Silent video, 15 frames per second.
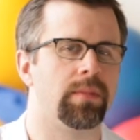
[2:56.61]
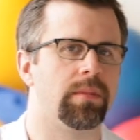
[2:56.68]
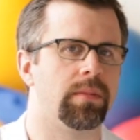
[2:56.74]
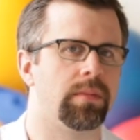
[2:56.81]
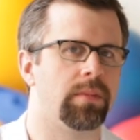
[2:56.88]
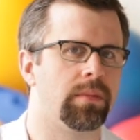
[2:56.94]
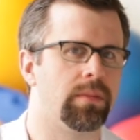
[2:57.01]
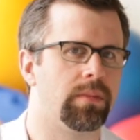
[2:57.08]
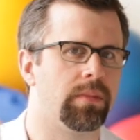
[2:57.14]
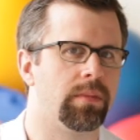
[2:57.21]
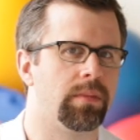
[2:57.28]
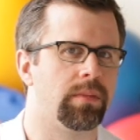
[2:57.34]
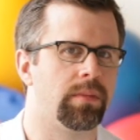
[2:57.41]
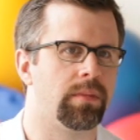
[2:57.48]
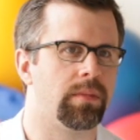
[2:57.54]

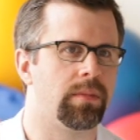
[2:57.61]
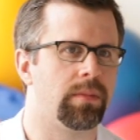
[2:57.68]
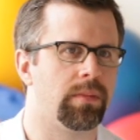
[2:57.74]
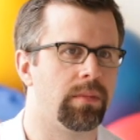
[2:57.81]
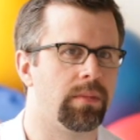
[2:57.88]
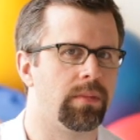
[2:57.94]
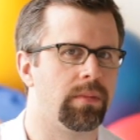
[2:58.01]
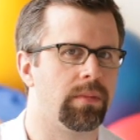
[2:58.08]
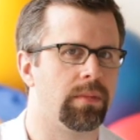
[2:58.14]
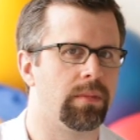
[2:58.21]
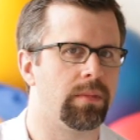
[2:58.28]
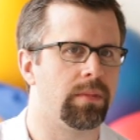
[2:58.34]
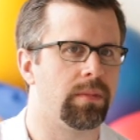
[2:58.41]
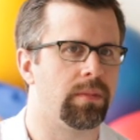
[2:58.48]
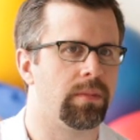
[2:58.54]

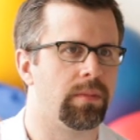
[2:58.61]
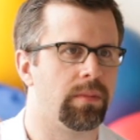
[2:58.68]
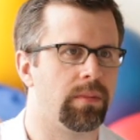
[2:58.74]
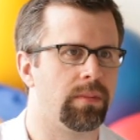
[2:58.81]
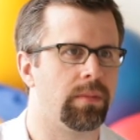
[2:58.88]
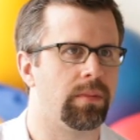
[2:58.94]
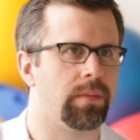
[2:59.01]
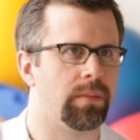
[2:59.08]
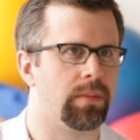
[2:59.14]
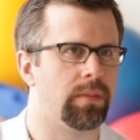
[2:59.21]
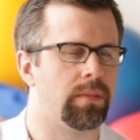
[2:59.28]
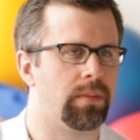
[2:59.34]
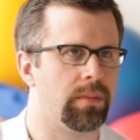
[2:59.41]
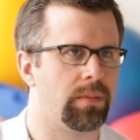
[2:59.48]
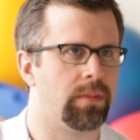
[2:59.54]

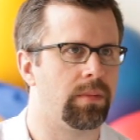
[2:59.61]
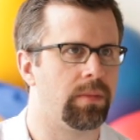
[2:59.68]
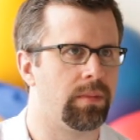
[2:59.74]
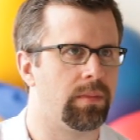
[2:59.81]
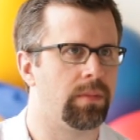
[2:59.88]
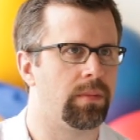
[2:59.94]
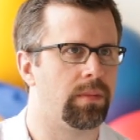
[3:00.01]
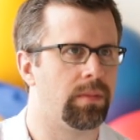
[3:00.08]
[no speech]